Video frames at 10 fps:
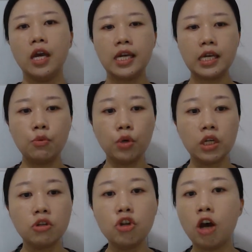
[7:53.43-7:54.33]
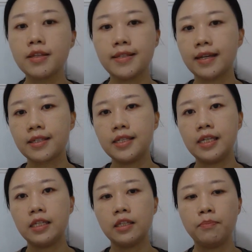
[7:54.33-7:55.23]
he would not
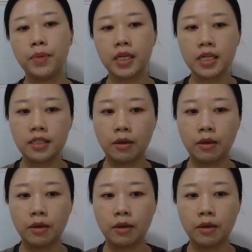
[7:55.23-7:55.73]
succeed because